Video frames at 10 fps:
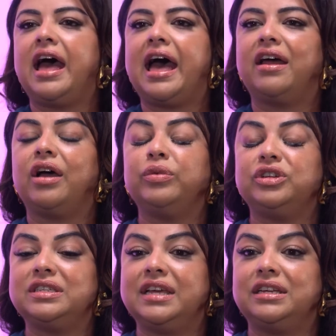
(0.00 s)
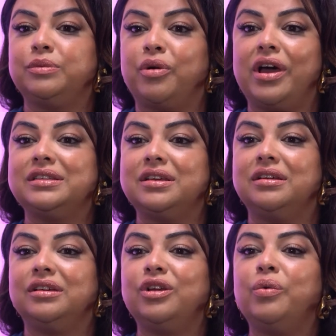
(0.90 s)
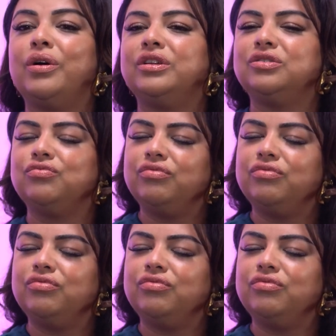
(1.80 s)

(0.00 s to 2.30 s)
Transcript: And I would just say to brides, you know what?